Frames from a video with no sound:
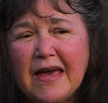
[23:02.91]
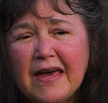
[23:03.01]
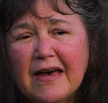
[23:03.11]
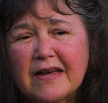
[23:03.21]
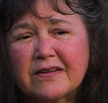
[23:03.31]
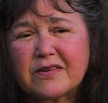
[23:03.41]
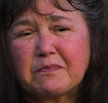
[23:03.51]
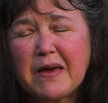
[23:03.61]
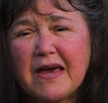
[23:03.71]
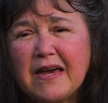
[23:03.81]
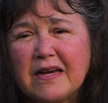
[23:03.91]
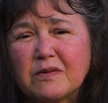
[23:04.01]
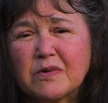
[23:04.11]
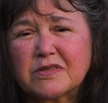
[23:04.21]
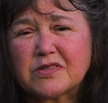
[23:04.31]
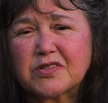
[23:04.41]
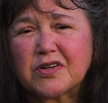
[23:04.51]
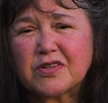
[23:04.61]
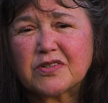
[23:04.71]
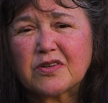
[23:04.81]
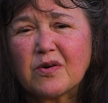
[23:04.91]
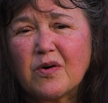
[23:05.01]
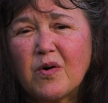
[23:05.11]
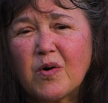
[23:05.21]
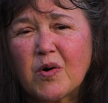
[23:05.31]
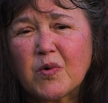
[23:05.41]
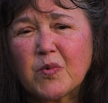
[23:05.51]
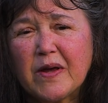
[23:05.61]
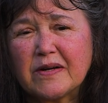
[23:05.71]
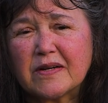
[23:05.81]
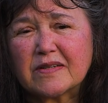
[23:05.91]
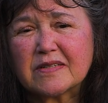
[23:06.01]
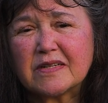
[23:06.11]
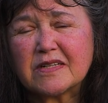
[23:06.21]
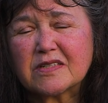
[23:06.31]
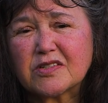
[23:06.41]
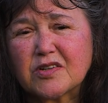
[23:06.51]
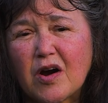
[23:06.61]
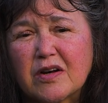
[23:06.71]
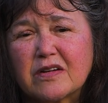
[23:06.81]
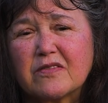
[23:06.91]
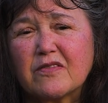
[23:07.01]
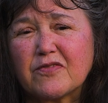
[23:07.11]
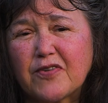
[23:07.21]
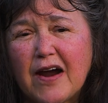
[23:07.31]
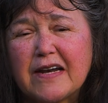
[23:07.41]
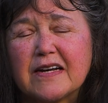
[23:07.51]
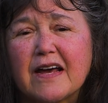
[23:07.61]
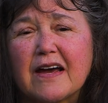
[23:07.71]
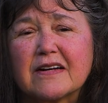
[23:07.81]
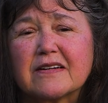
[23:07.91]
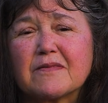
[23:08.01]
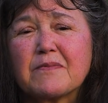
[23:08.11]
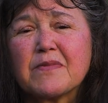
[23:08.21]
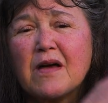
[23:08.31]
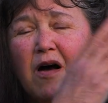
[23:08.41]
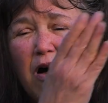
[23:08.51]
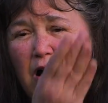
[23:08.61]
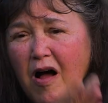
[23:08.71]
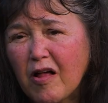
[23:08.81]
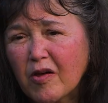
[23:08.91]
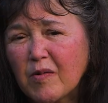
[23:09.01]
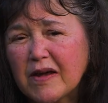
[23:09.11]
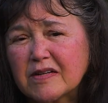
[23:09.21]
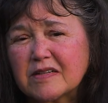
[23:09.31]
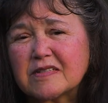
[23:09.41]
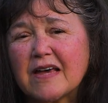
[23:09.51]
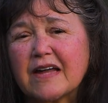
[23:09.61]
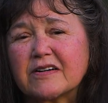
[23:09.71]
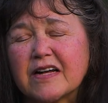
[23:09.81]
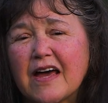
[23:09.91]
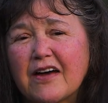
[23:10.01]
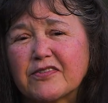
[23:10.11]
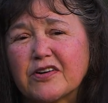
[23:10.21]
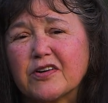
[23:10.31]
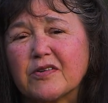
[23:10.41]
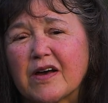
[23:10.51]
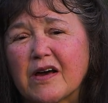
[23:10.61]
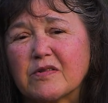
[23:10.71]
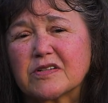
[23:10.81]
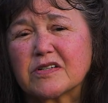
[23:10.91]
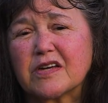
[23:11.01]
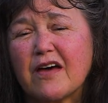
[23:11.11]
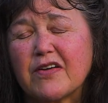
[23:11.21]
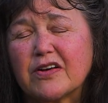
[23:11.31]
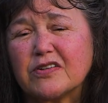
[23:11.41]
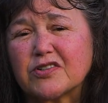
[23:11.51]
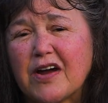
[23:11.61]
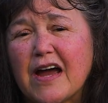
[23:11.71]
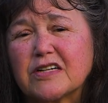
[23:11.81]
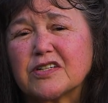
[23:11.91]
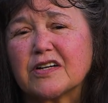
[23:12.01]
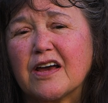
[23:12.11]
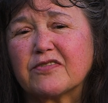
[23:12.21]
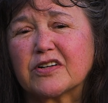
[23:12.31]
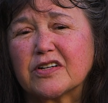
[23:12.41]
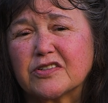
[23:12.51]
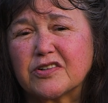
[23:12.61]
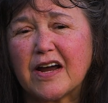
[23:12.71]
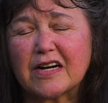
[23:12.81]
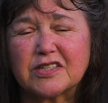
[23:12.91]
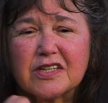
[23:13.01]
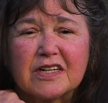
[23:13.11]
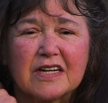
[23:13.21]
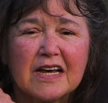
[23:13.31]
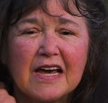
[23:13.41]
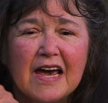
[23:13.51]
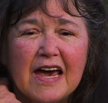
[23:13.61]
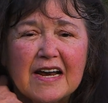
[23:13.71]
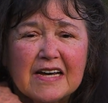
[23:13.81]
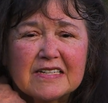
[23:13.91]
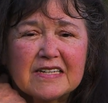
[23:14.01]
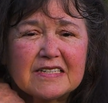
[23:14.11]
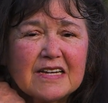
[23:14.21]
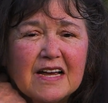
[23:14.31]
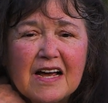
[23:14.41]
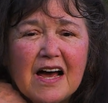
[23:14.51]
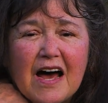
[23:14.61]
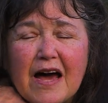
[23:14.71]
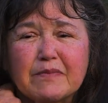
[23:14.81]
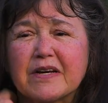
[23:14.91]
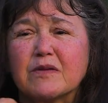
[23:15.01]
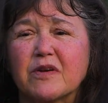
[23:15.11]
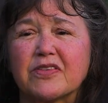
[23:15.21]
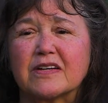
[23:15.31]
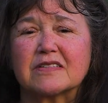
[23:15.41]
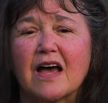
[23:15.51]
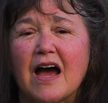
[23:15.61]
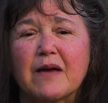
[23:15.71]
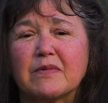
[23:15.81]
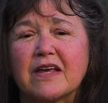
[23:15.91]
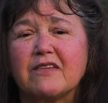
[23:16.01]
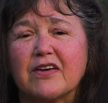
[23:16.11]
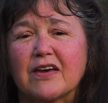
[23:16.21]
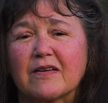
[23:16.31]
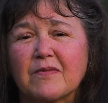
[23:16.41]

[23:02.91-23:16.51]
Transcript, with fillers: And the pain was just horrendous. And it started Friday night. All the way to Saturday afternoon, I was just having contraction after contraction. And I says, I'm done with this. I'm leaving.